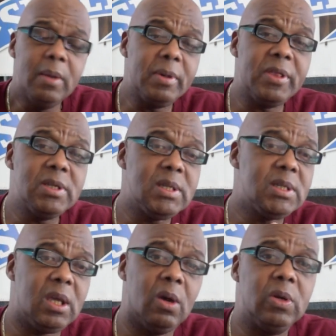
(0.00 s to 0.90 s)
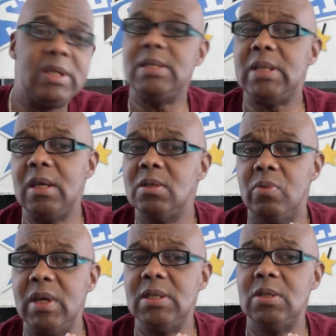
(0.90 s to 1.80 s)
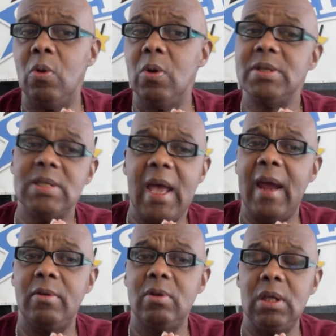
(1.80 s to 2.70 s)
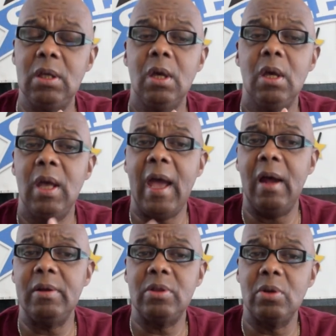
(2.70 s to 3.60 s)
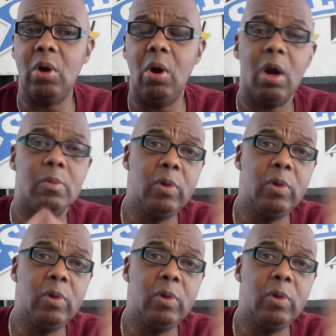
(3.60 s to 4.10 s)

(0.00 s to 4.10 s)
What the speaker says: but this is the only stakes race on Saturday out at the card.